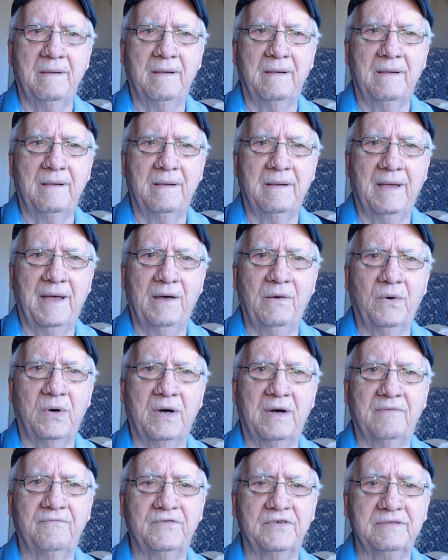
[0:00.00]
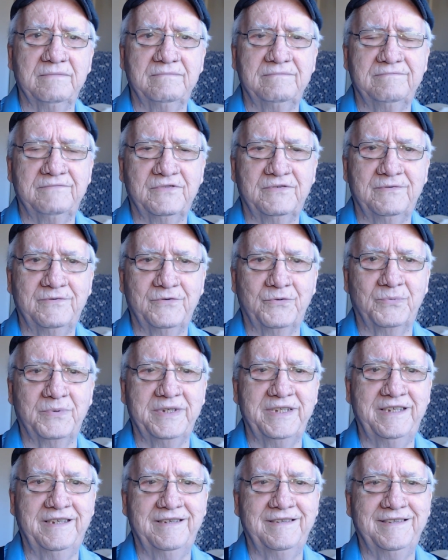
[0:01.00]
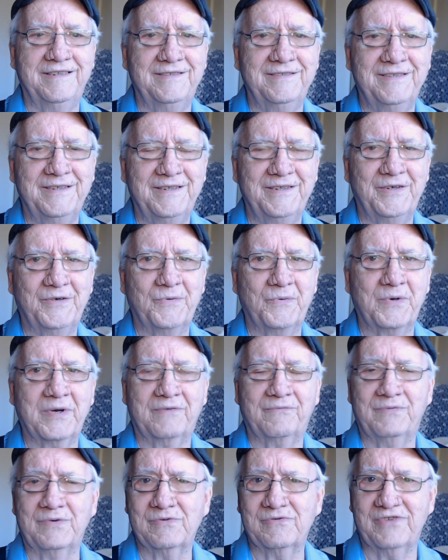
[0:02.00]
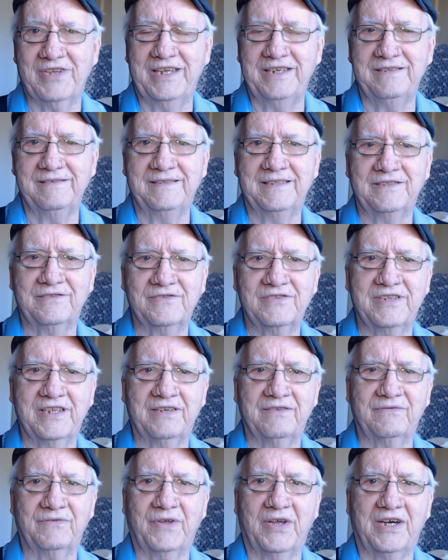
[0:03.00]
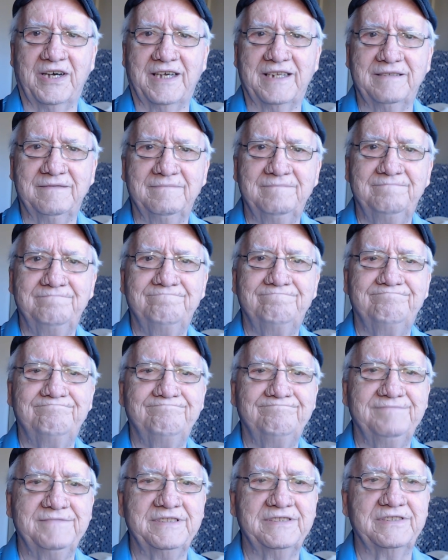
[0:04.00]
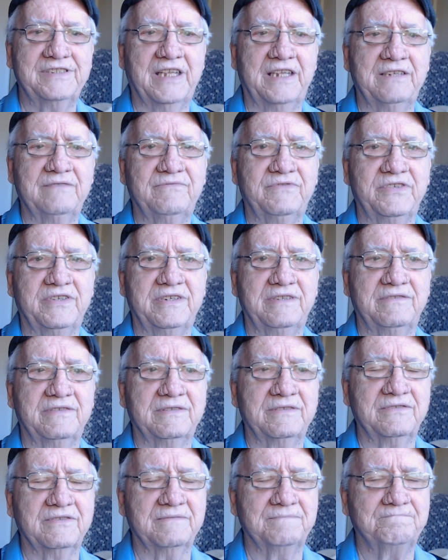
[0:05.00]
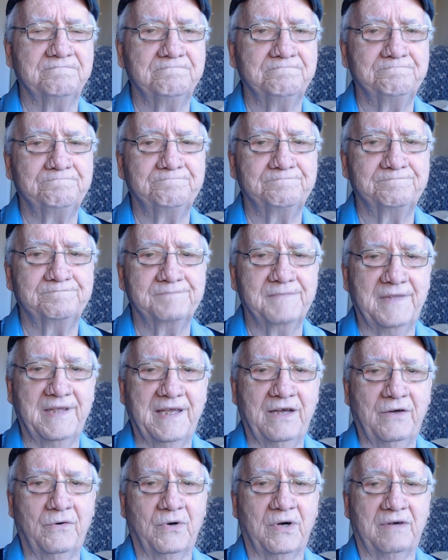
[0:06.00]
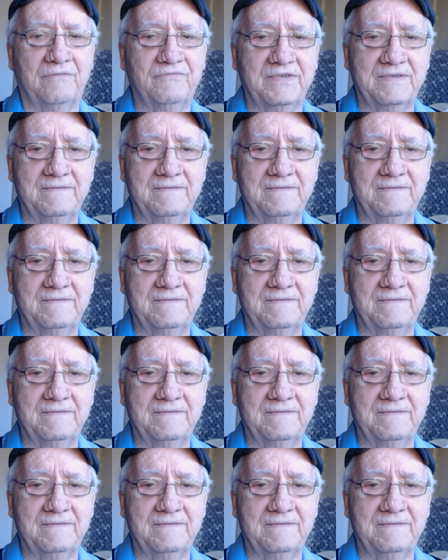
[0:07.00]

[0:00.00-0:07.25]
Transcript: How often do we work for Satan instead of God, instead of Jesus? How often?